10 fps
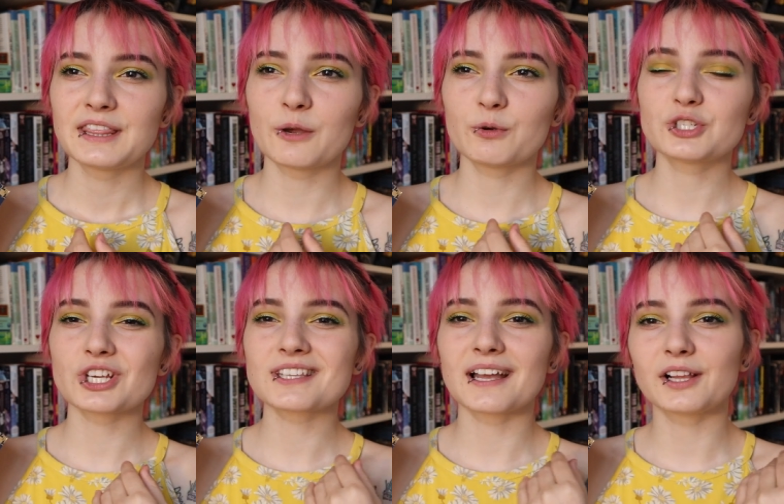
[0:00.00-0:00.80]
they were
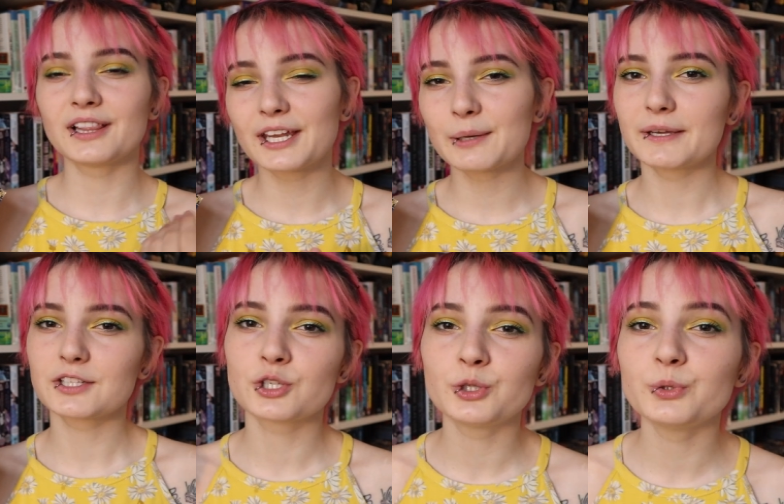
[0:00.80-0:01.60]
just like a little
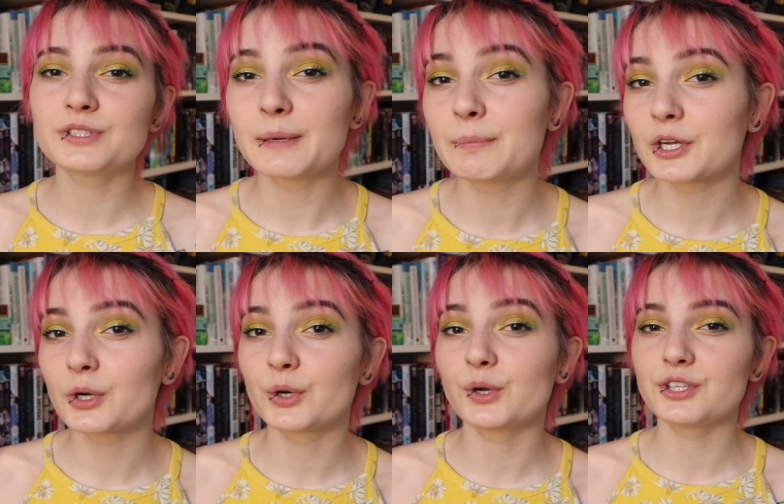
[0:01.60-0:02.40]
bit too
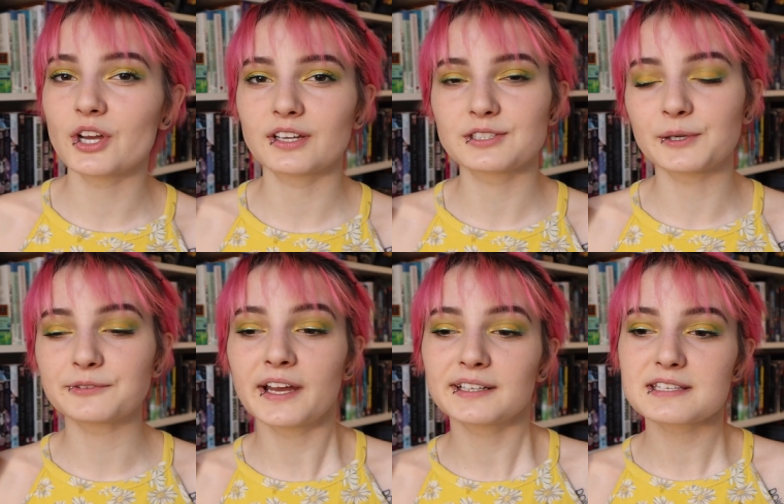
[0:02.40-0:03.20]
typical young
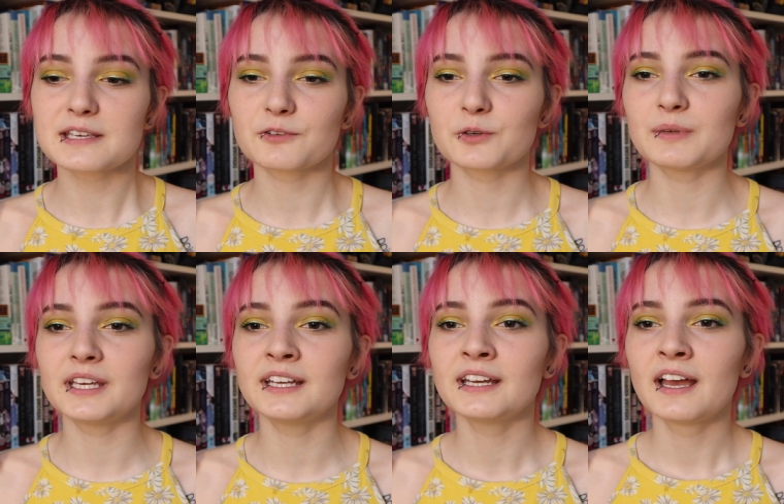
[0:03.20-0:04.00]
adult fantasy for
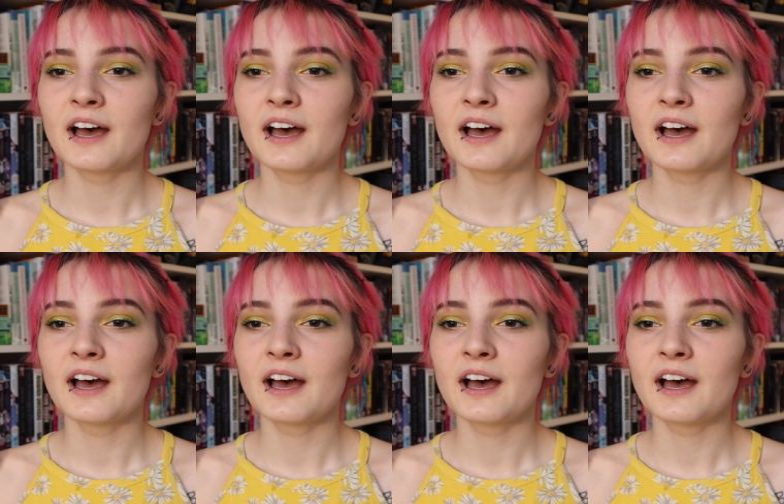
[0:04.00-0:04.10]
me.